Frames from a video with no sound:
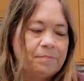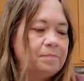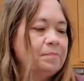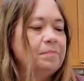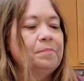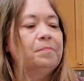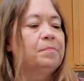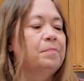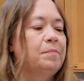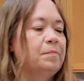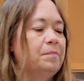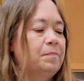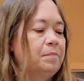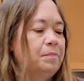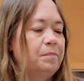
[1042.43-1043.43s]

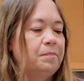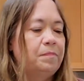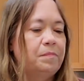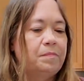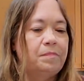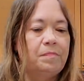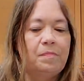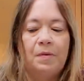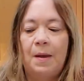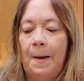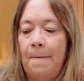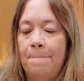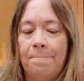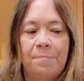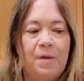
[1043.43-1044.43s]

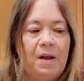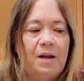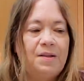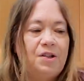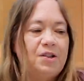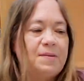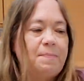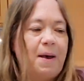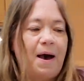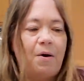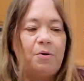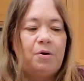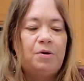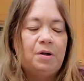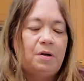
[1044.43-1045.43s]
And it's just
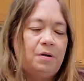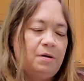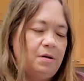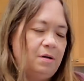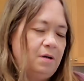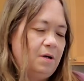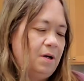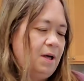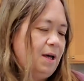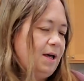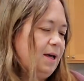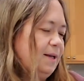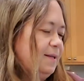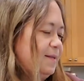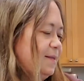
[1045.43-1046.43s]
powdered.
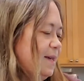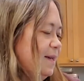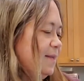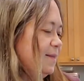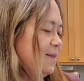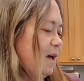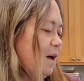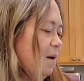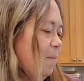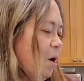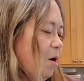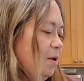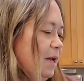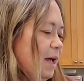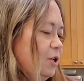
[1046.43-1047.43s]
It says
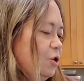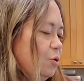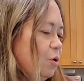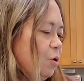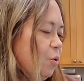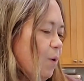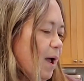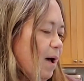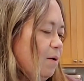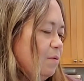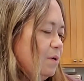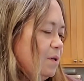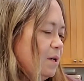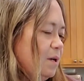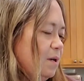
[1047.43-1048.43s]
all natural
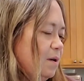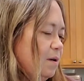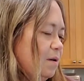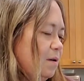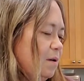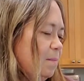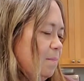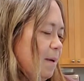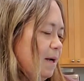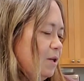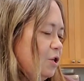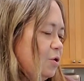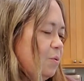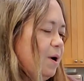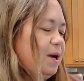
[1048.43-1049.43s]
ground
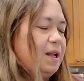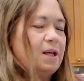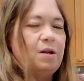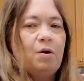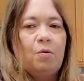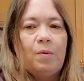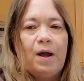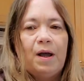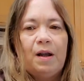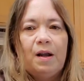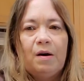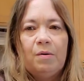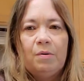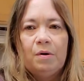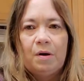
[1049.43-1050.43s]
Mediterranean
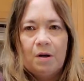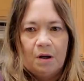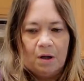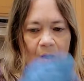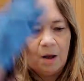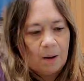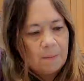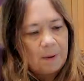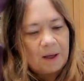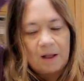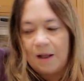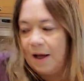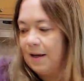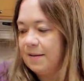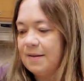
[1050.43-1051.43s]
oregano. My
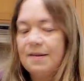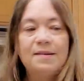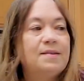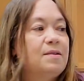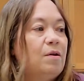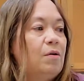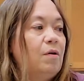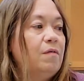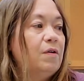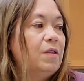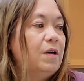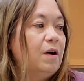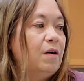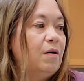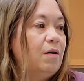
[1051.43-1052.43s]
glasses are over
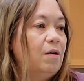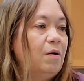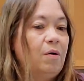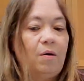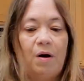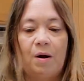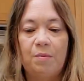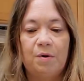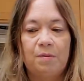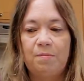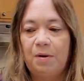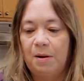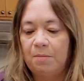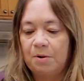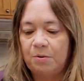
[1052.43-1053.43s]
there, or I would be
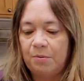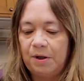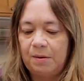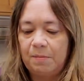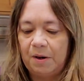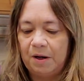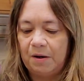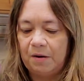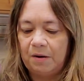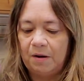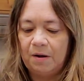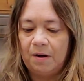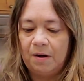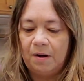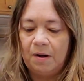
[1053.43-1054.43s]
able to read better.
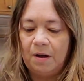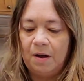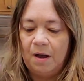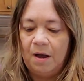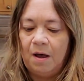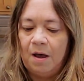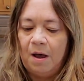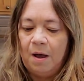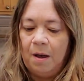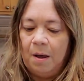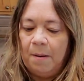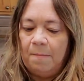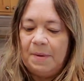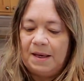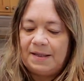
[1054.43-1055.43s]

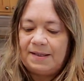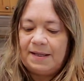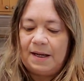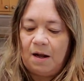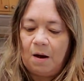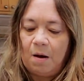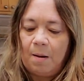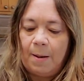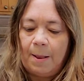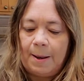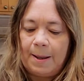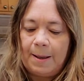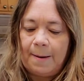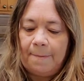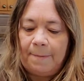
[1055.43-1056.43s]
Mix it all
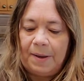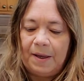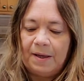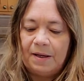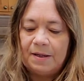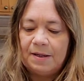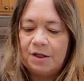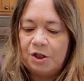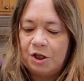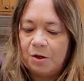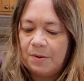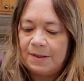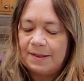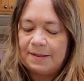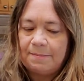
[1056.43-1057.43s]
up, show
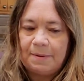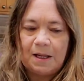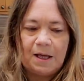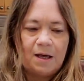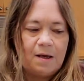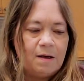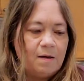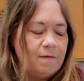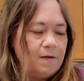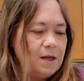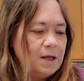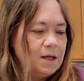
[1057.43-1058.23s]
it some love.